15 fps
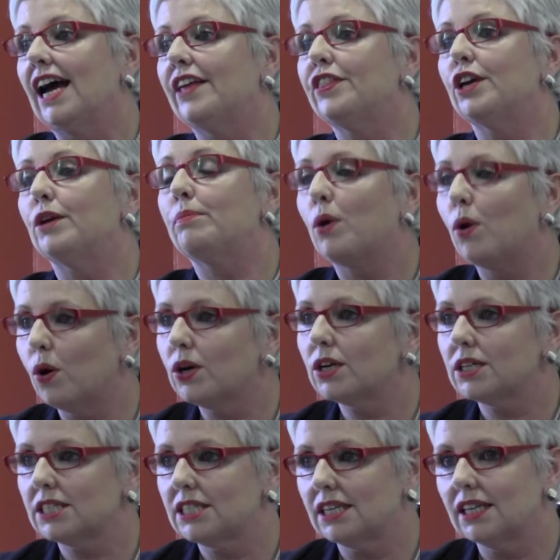and the
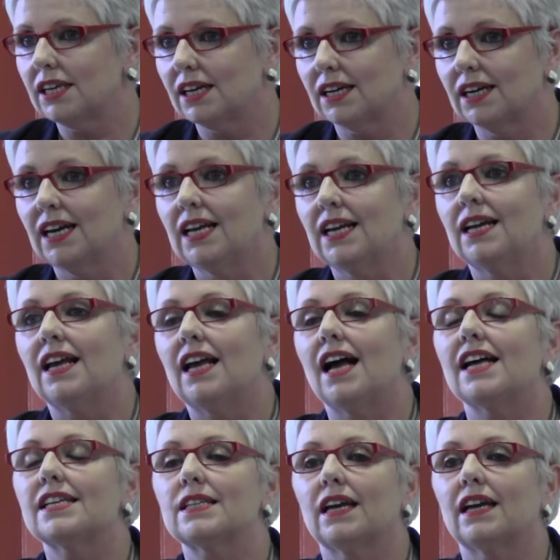hypocrisy there
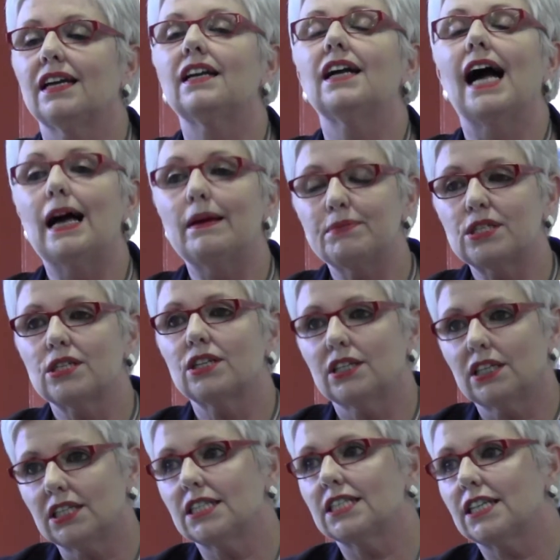has
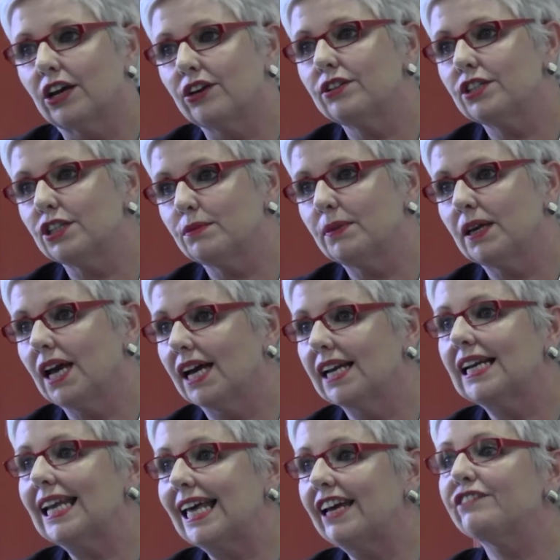absolutely astounded me
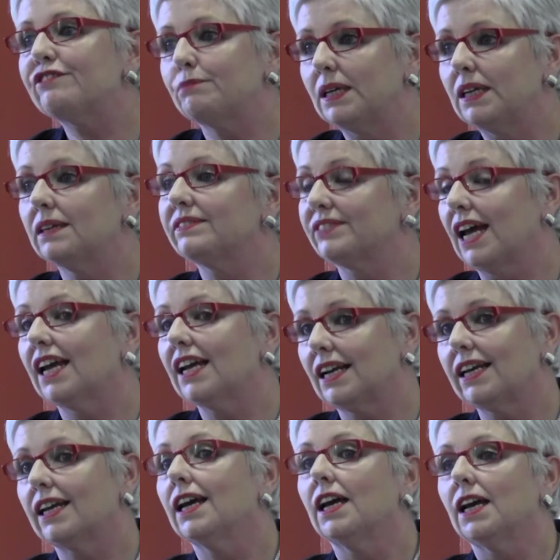and left me,
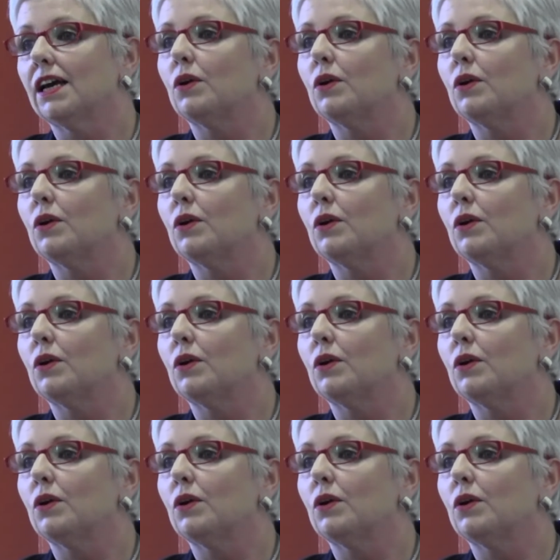frankly,